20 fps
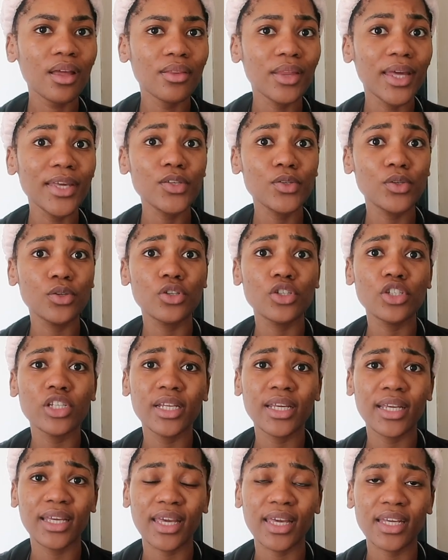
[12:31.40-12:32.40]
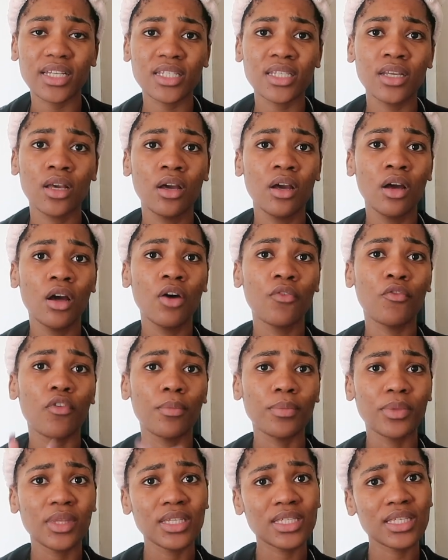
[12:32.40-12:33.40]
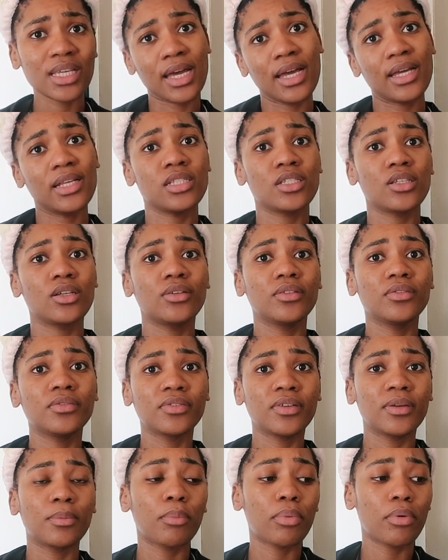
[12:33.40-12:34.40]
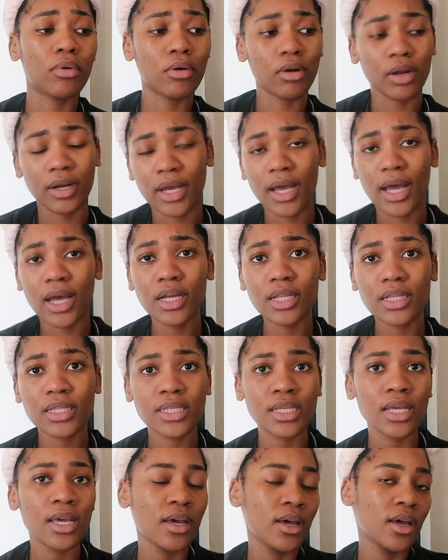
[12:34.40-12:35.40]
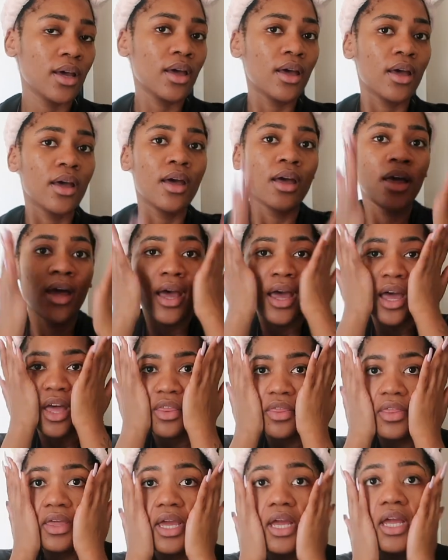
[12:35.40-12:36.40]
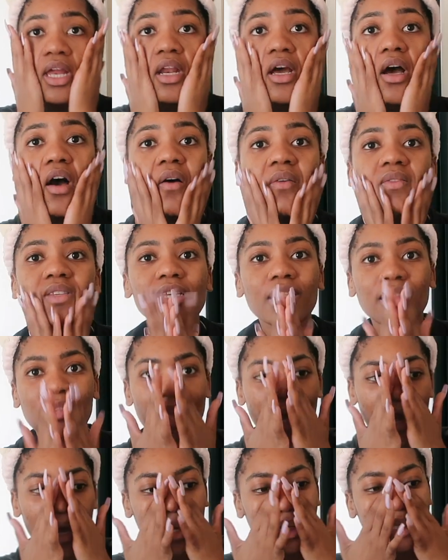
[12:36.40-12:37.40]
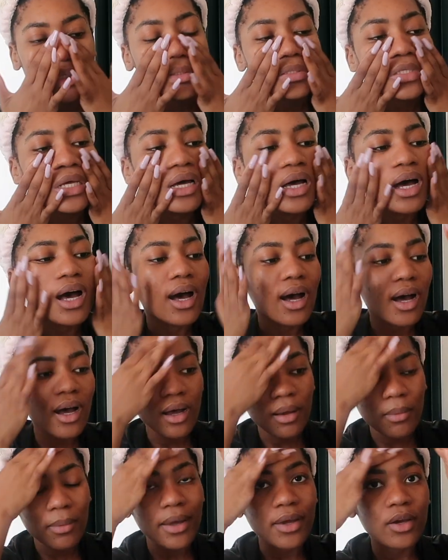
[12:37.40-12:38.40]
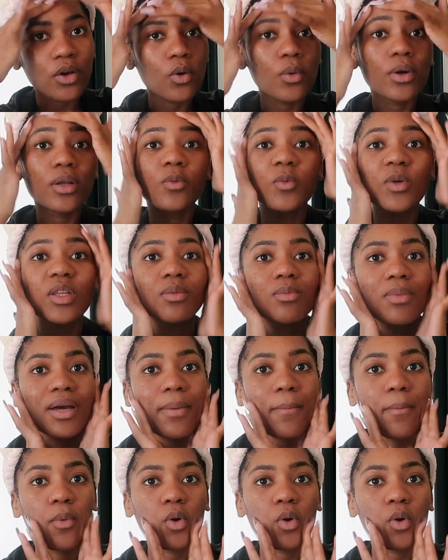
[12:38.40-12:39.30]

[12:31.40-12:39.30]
that you usually get from these kinds of products. And then after that, I go in with my